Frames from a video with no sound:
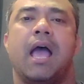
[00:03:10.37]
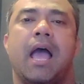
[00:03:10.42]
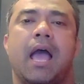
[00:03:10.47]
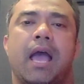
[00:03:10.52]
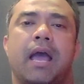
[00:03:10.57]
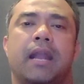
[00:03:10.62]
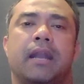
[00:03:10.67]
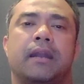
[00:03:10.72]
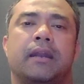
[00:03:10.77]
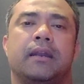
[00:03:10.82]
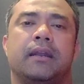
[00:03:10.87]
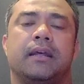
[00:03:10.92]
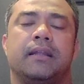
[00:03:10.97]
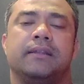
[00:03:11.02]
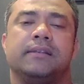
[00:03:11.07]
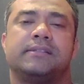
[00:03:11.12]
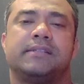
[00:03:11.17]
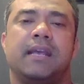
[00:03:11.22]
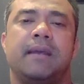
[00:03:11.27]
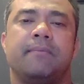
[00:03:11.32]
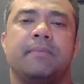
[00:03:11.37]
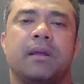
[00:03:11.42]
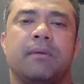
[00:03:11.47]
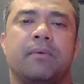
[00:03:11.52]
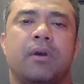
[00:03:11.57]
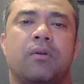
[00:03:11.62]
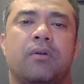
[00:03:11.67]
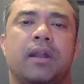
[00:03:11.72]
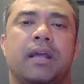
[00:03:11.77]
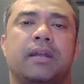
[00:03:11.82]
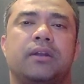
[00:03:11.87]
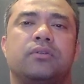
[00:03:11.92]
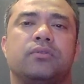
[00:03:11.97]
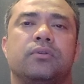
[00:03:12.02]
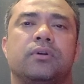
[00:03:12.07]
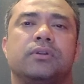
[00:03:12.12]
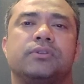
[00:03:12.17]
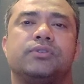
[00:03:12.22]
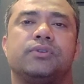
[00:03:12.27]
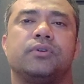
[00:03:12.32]
And at the same time, I would like
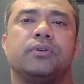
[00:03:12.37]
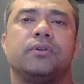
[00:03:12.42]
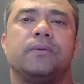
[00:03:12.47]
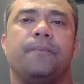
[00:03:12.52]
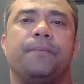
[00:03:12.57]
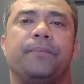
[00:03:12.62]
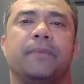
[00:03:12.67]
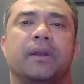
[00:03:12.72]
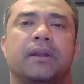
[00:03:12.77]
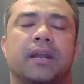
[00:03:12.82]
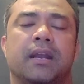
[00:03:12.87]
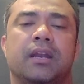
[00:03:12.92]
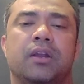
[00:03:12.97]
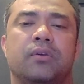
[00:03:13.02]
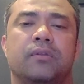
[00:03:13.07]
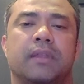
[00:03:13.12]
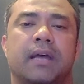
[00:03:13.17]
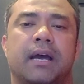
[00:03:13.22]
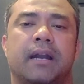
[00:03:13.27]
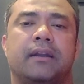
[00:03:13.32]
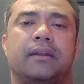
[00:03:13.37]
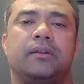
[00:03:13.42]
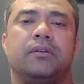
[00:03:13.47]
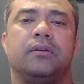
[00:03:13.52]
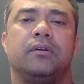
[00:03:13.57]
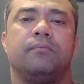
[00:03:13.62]
to also tell you that